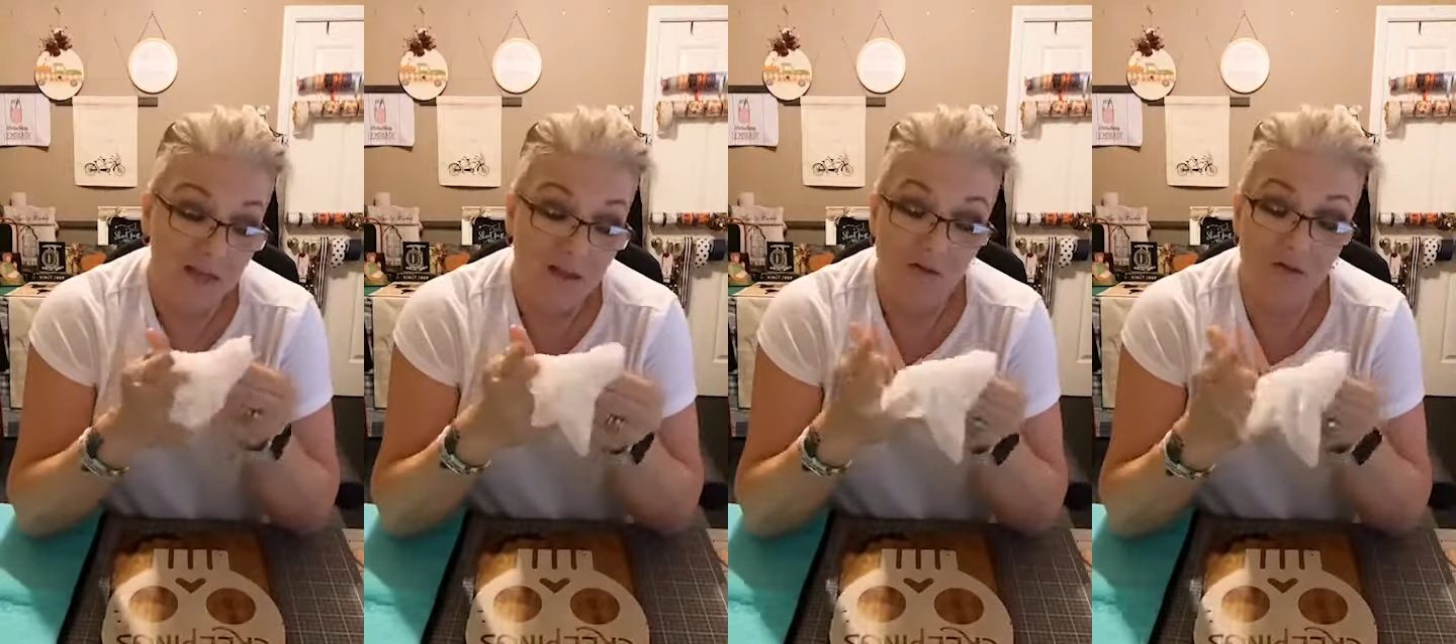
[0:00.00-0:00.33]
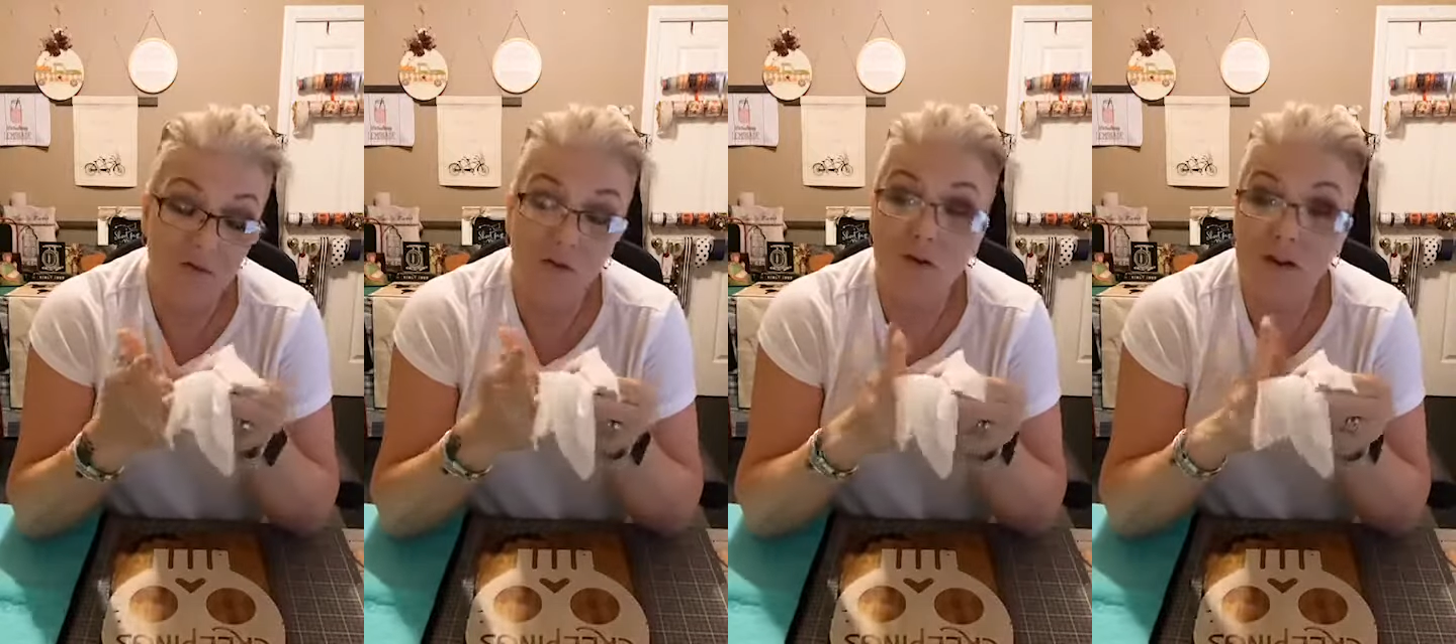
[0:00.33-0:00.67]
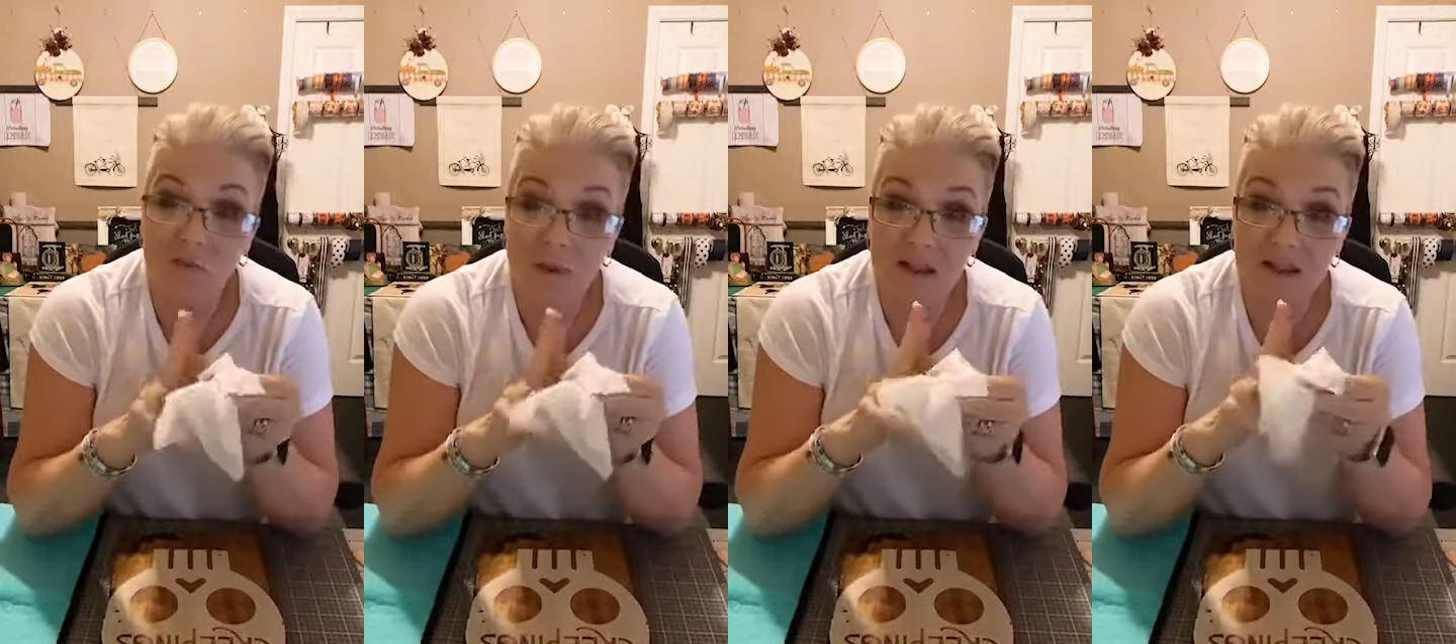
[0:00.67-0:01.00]
things are so
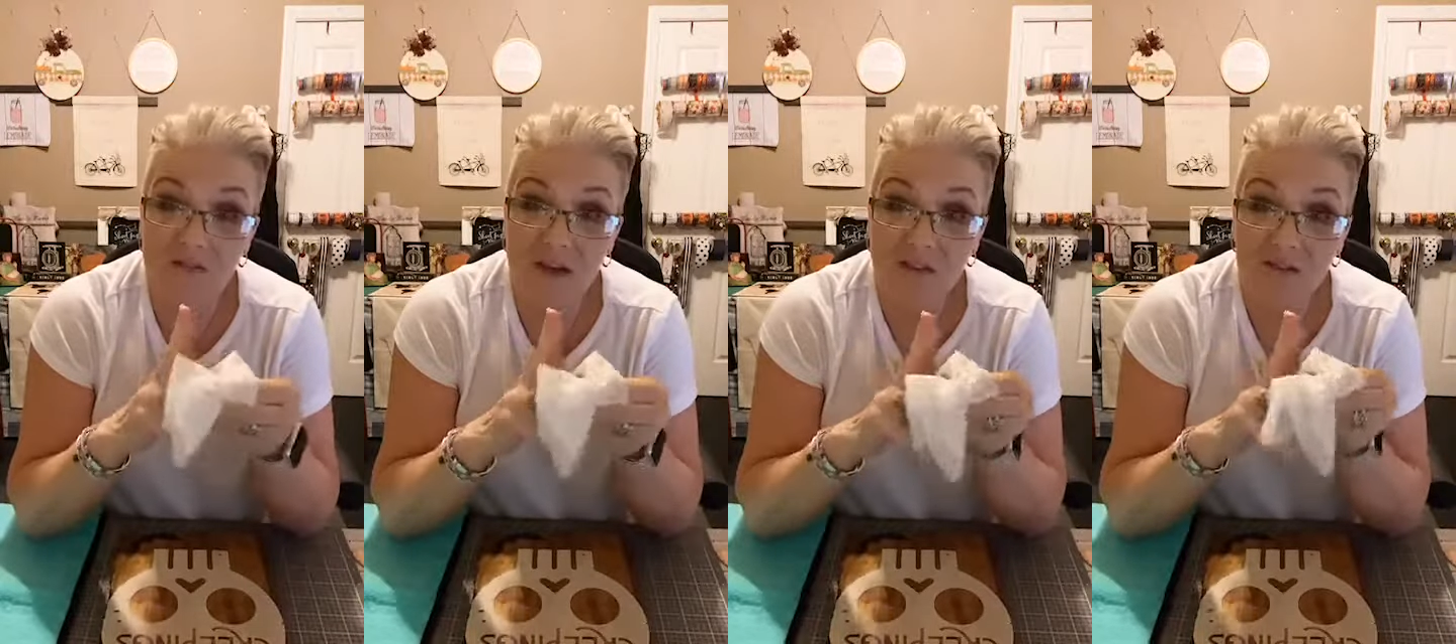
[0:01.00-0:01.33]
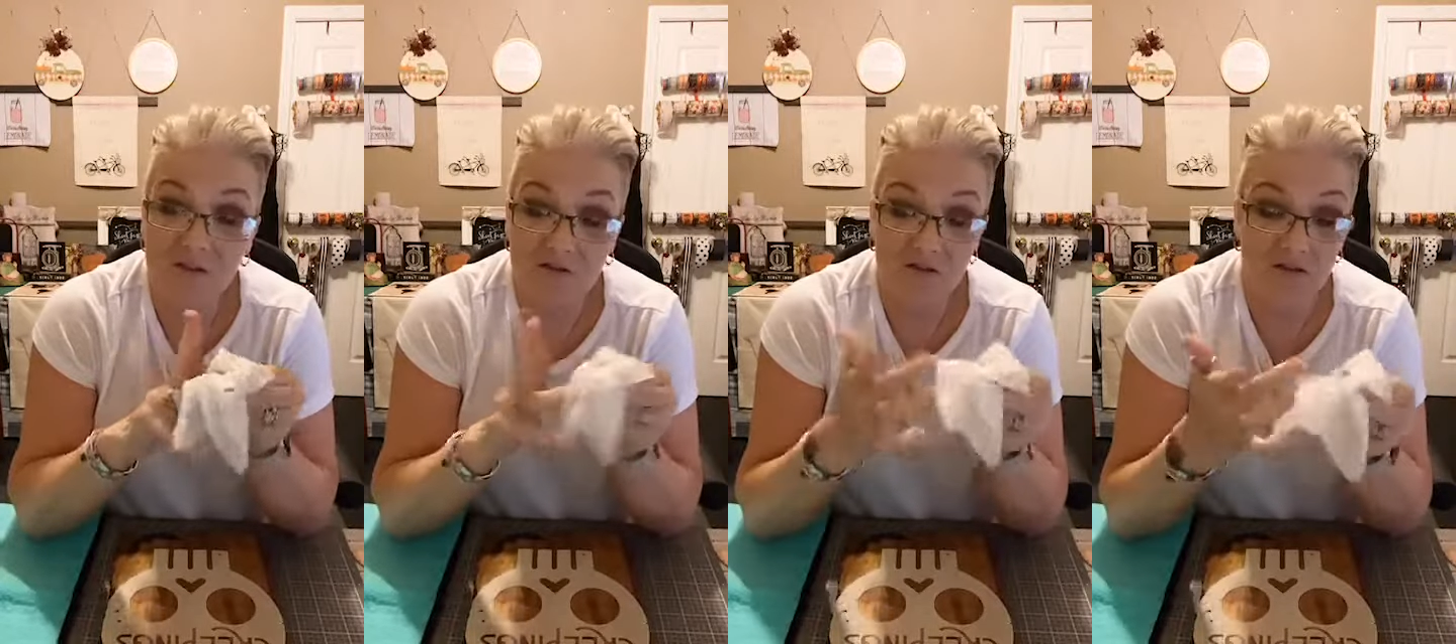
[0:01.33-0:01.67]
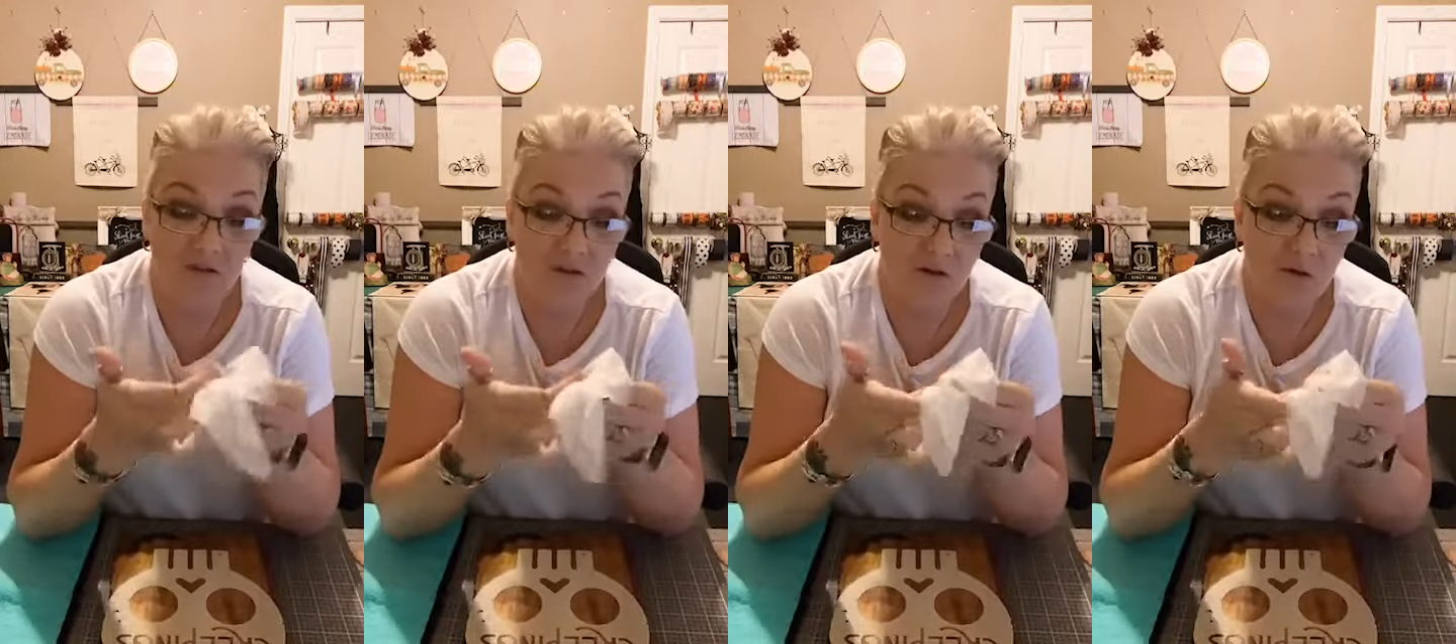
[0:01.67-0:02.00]
expensive out there
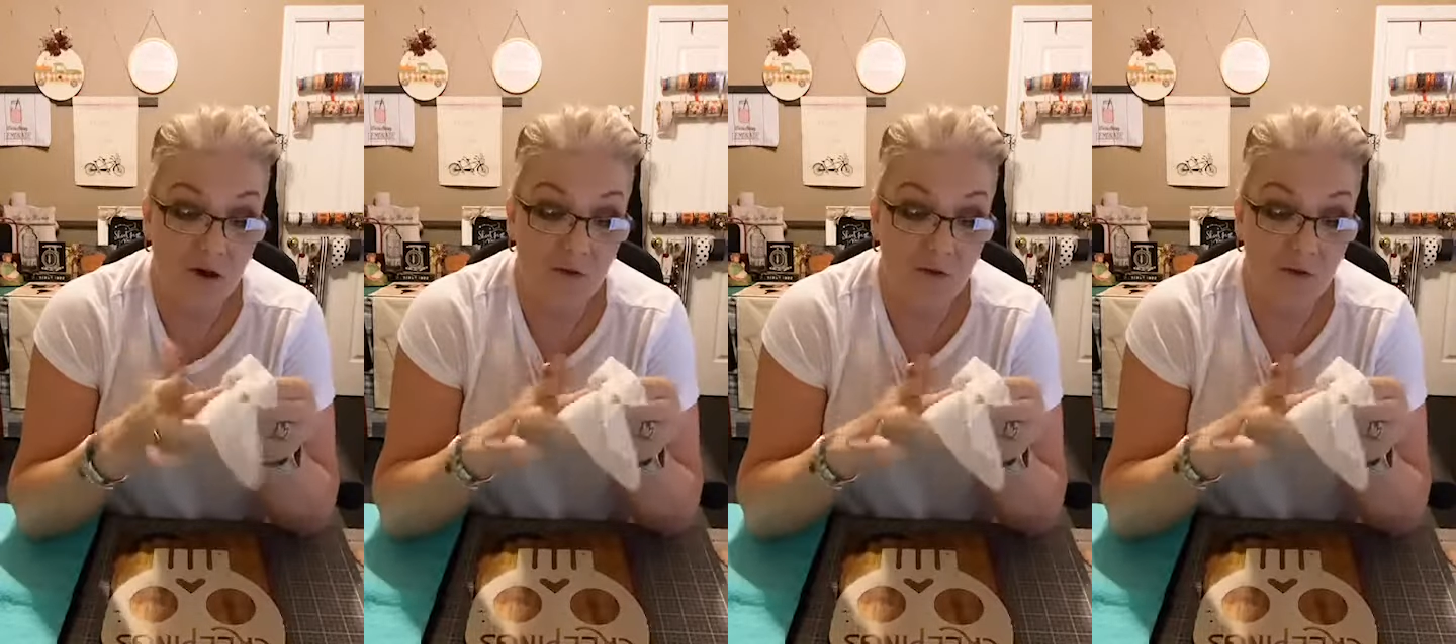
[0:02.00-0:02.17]
too.